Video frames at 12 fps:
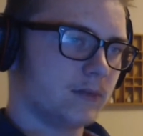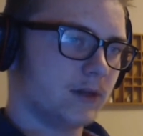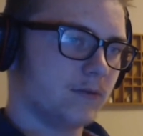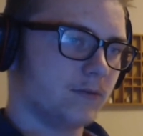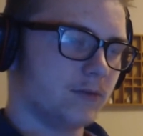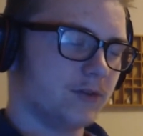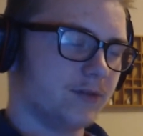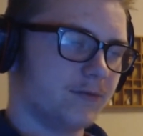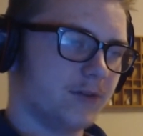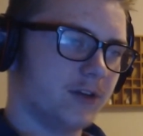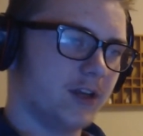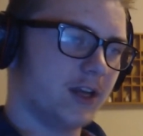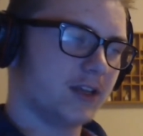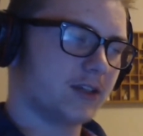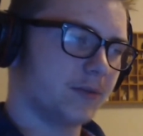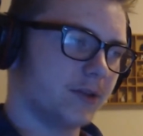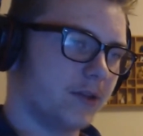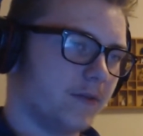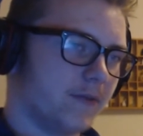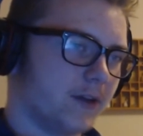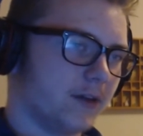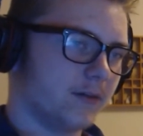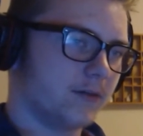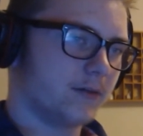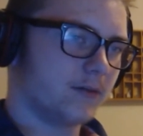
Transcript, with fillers: Won't, not he ask about the finger?